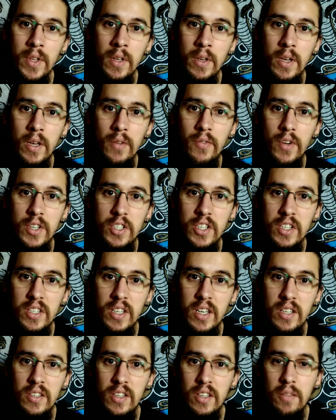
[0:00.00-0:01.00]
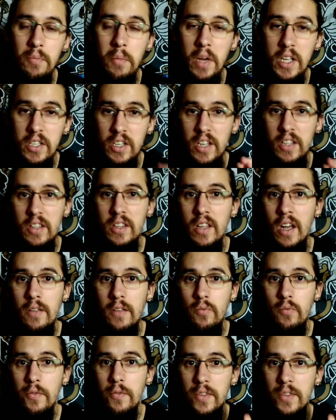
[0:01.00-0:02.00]
If I just can see the match at
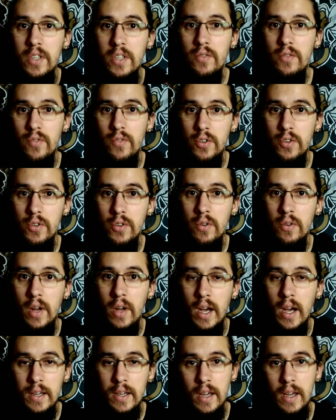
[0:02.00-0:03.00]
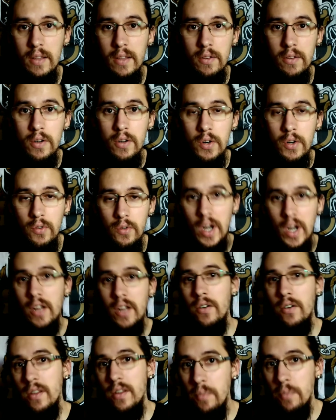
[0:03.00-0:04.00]
night, one thing is for sure: I can
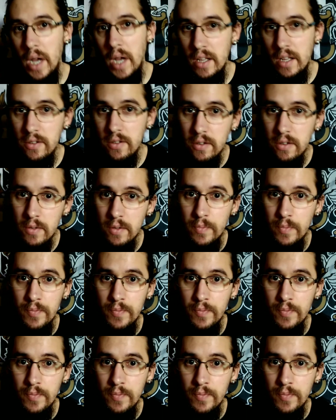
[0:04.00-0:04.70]
record the match.